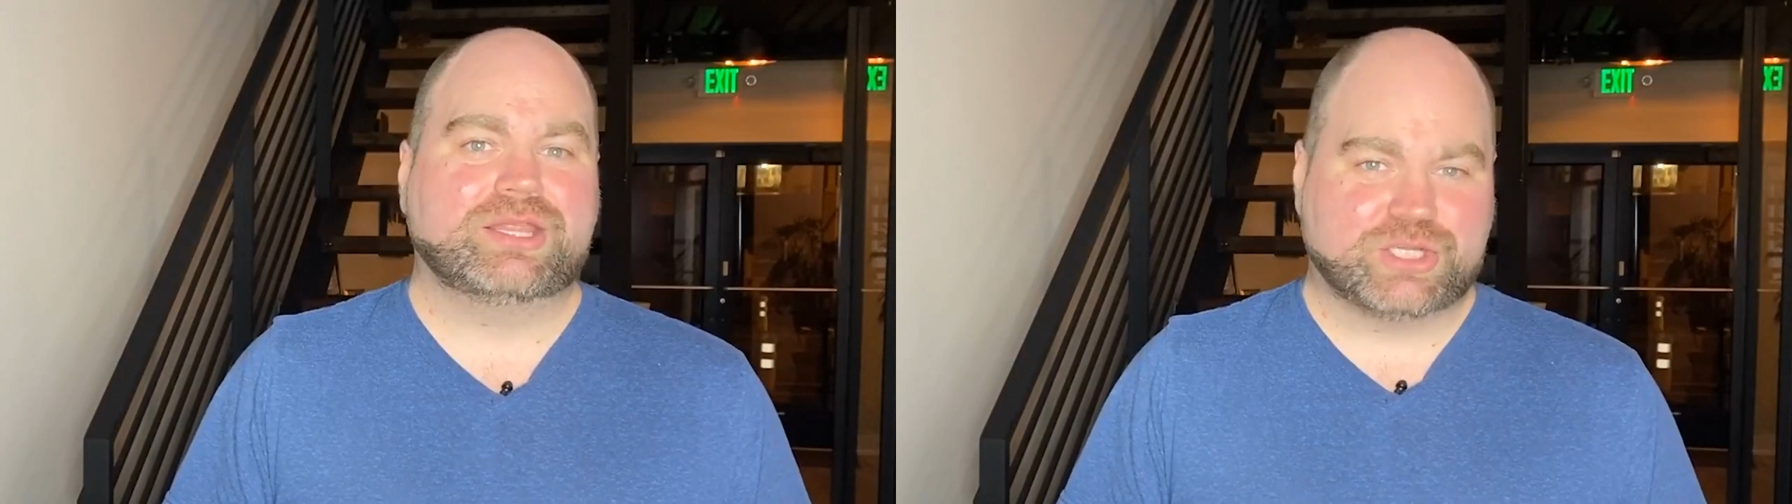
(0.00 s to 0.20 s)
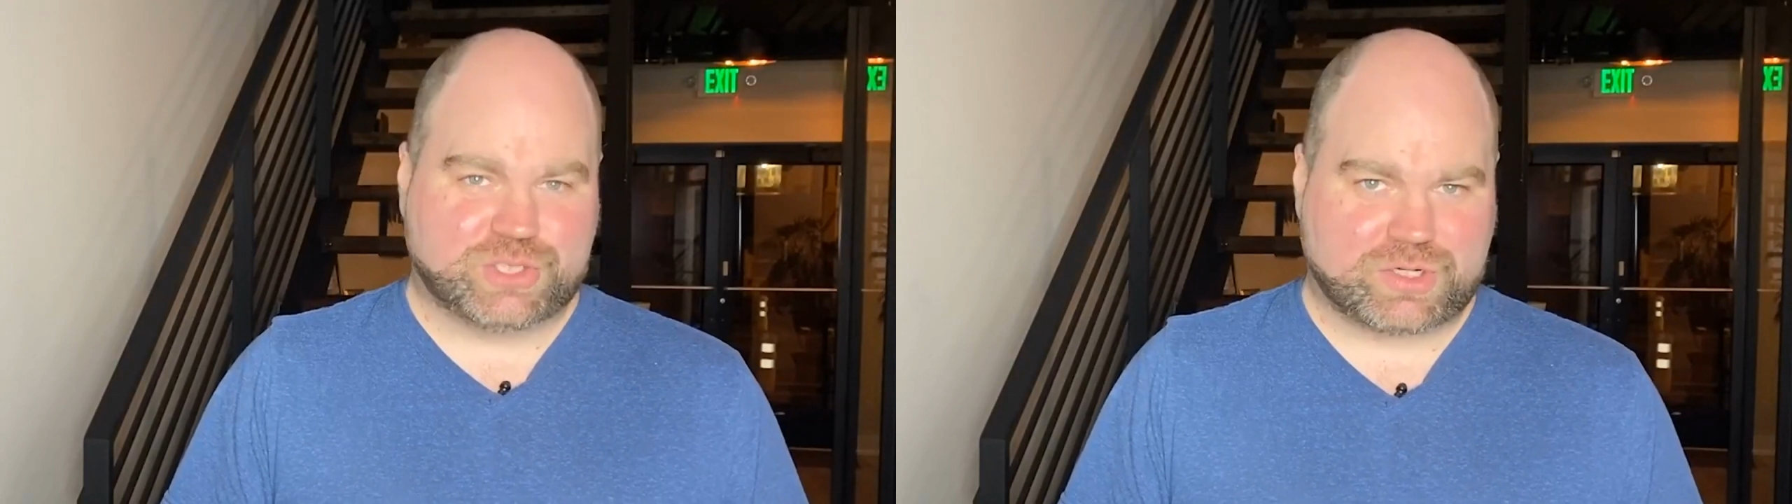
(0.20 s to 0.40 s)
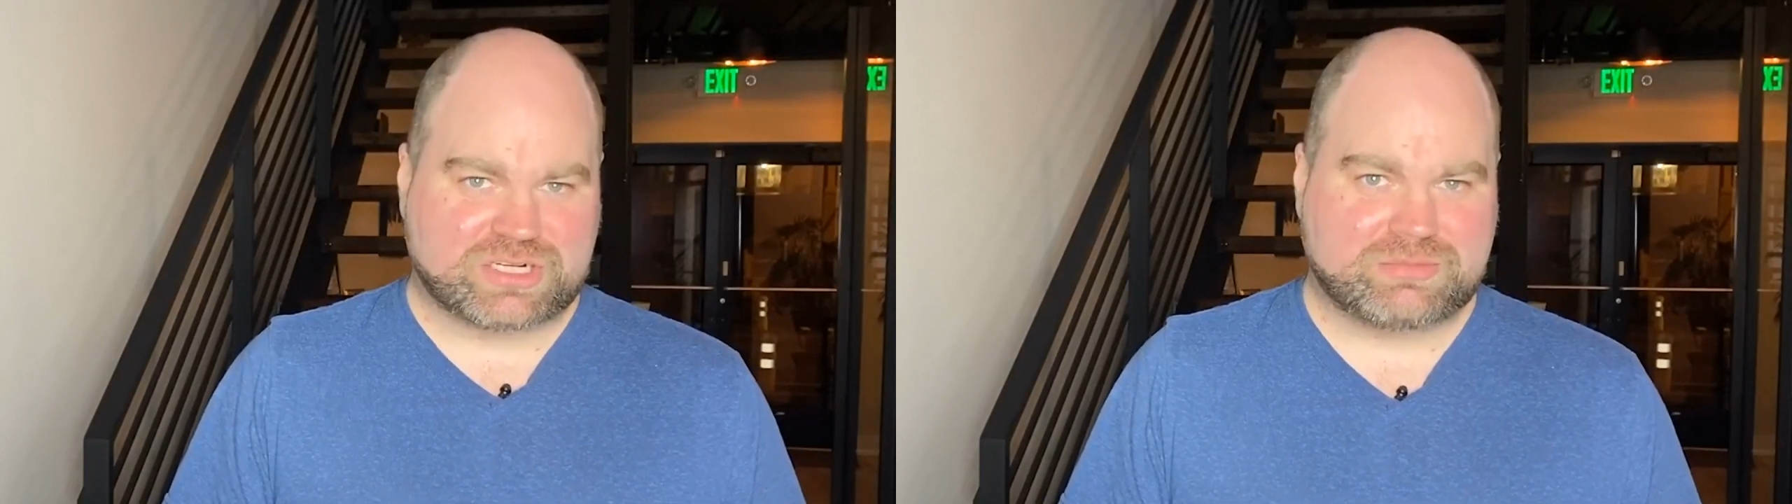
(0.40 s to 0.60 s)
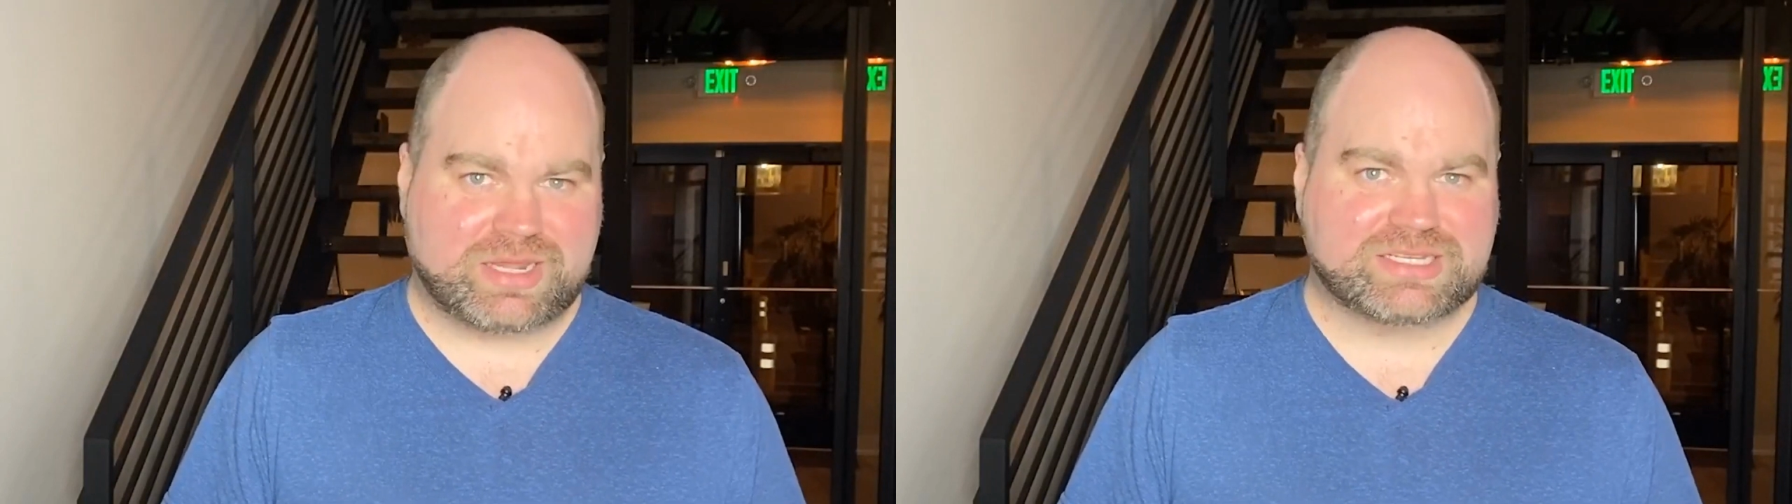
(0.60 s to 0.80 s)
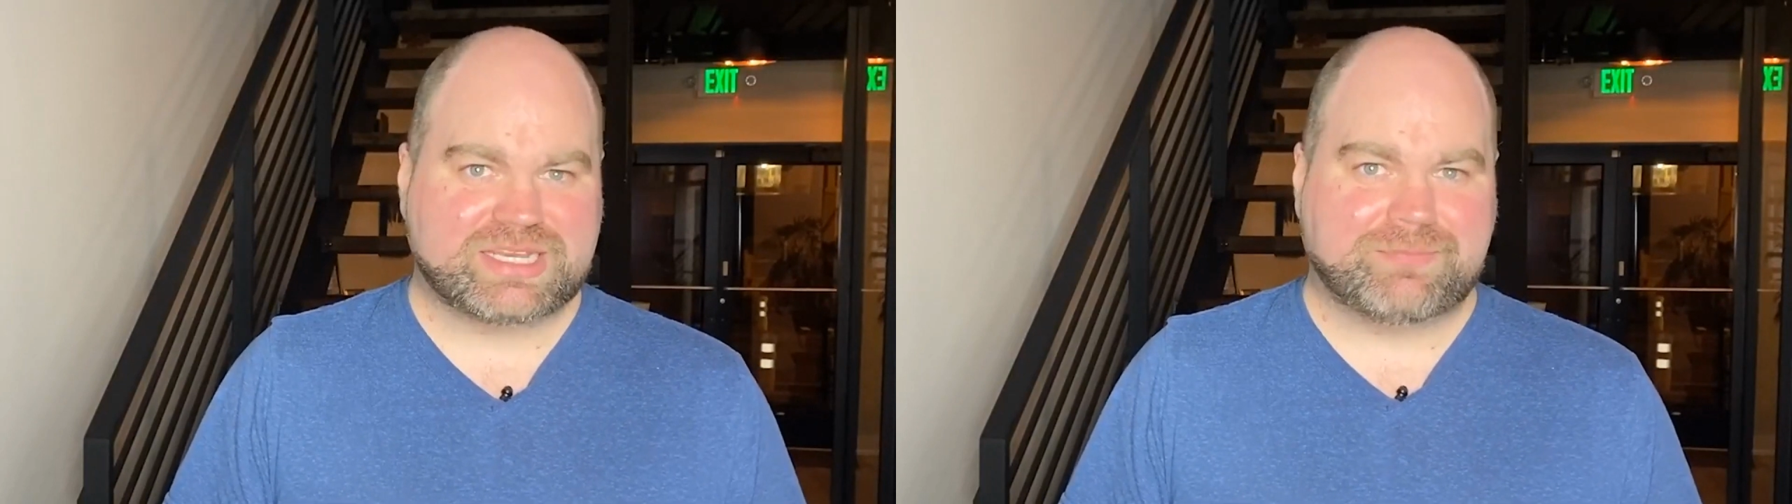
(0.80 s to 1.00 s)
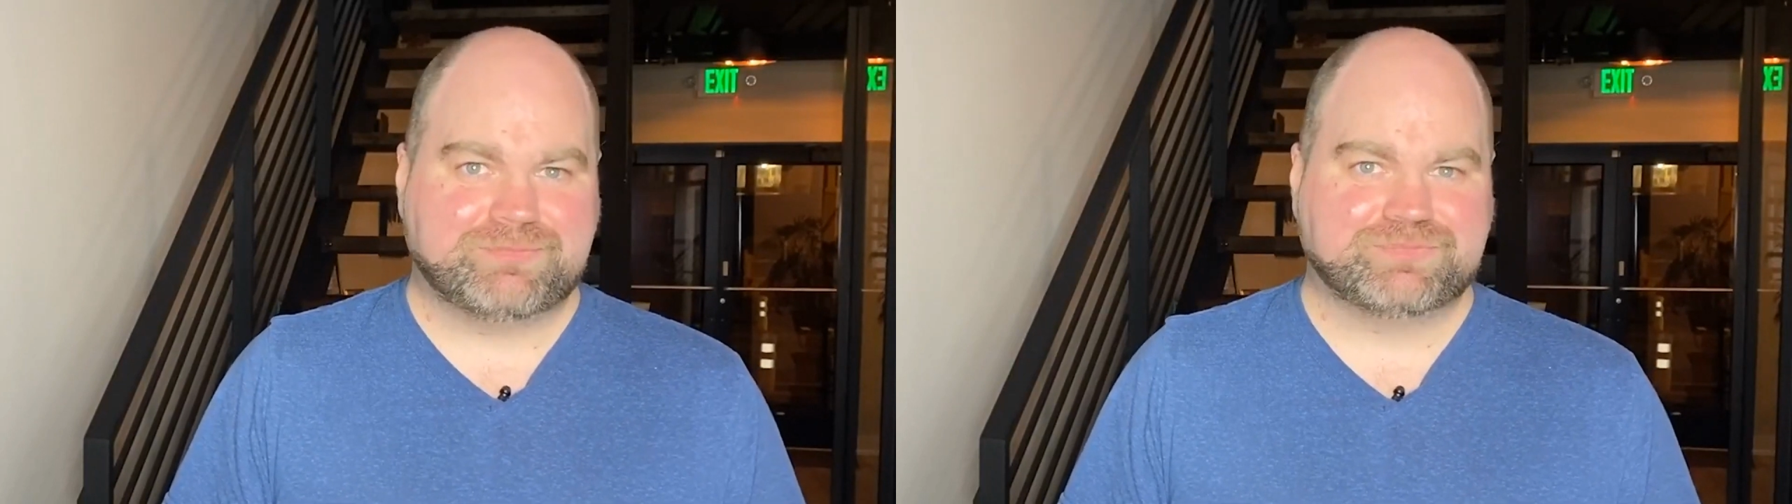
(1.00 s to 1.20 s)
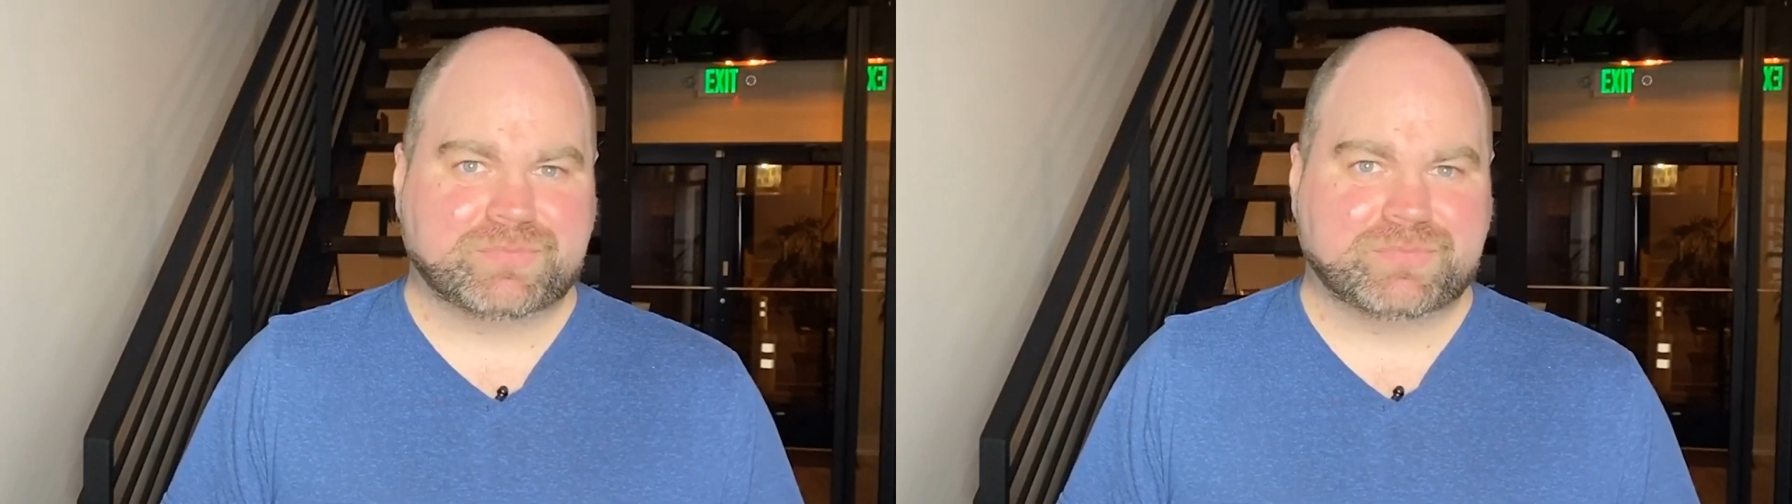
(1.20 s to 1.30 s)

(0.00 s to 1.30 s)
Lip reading: in the shortest amount of time.